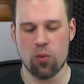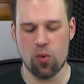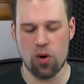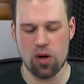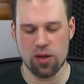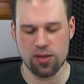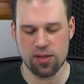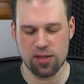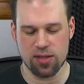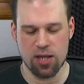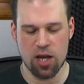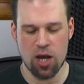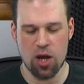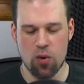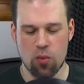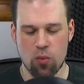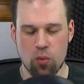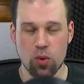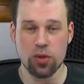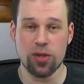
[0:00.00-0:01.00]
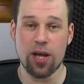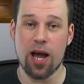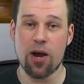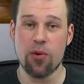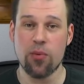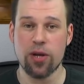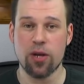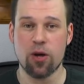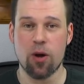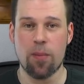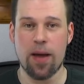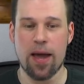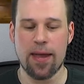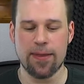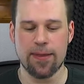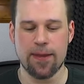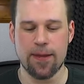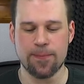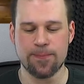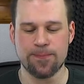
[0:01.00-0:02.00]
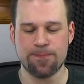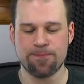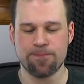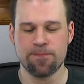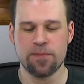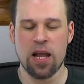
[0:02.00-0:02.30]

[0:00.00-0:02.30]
words. Would I recommend them?